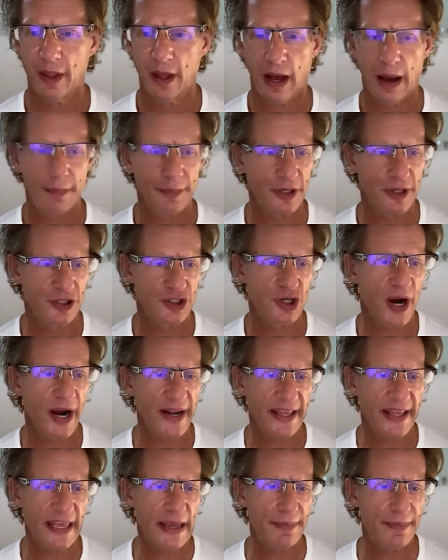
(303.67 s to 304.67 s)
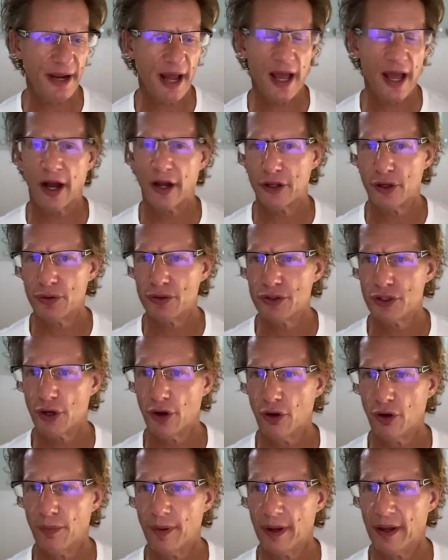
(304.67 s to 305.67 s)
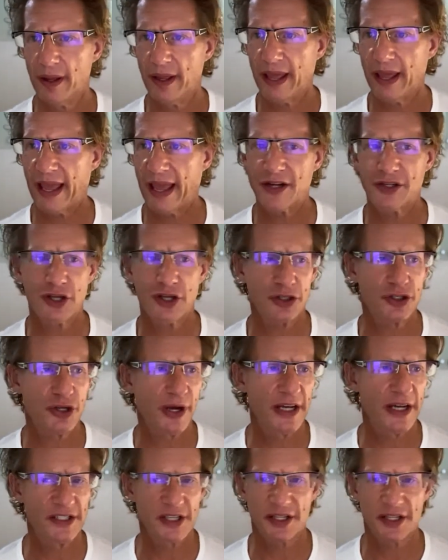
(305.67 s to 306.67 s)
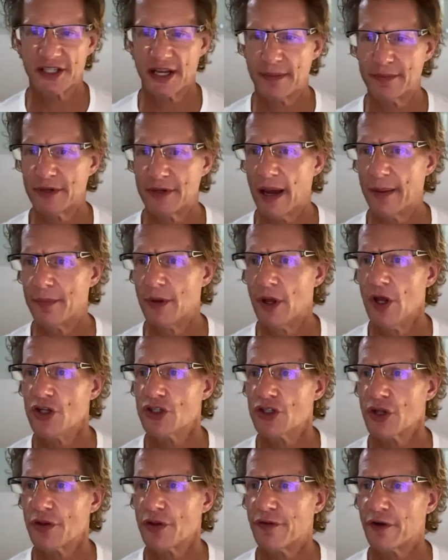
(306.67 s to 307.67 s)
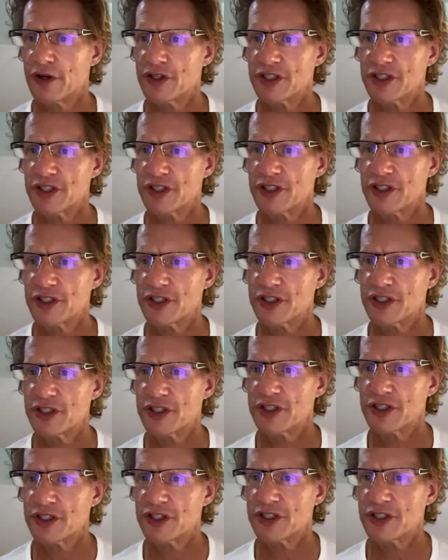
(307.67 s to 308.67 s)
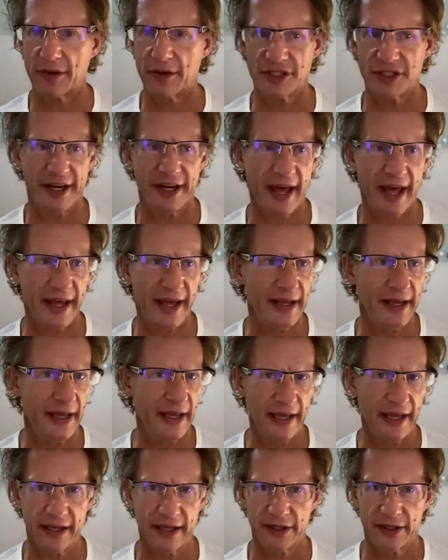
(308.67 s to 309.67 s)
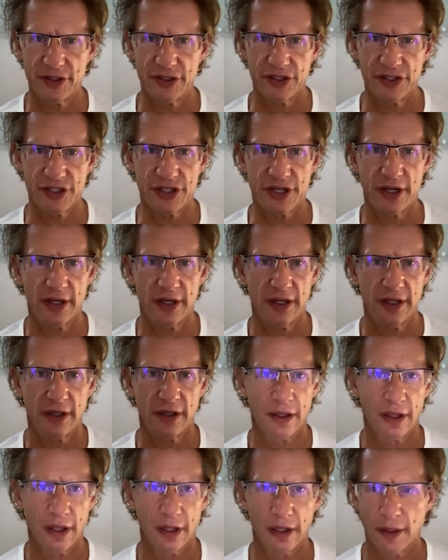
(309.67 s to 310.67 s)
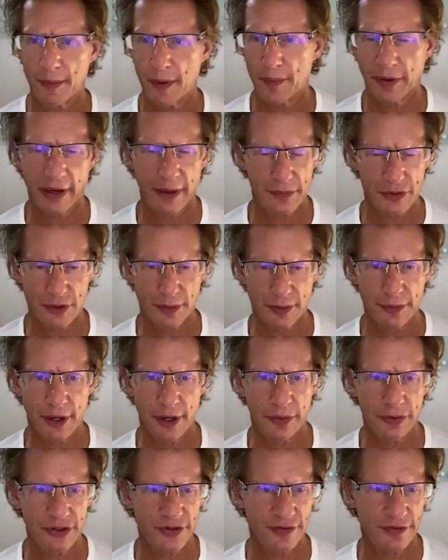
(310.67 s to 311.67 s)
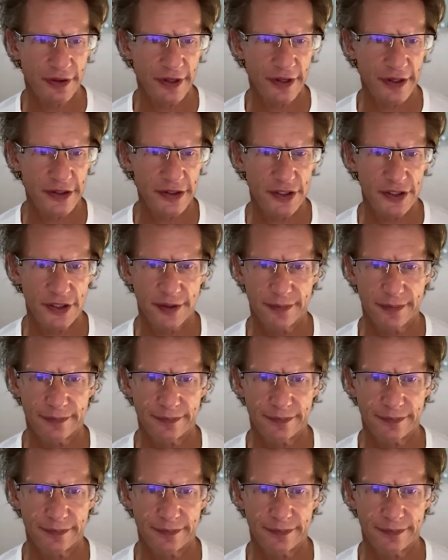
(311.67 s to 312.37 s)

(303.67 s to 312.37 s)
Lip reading: I'm going to try to keep an eye on YouTube and talk to you guys at the same time. So the first thing that we're going to talk about today is, let me bring up some notes for this